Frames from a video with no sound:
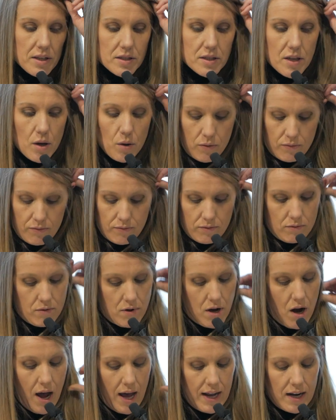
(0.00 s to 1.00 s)
So
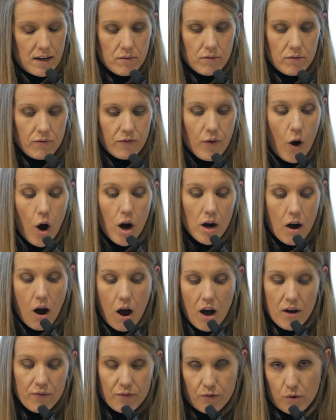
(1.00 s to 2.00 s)
not far
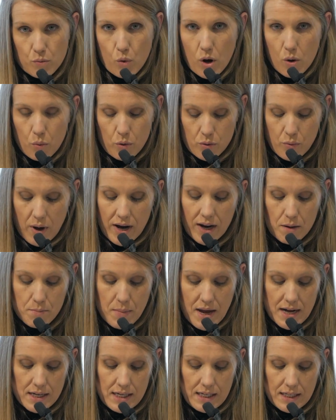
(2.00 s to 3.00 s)
off from what we're
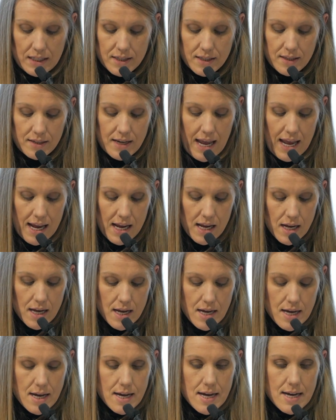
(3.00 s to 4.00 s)
recommending today.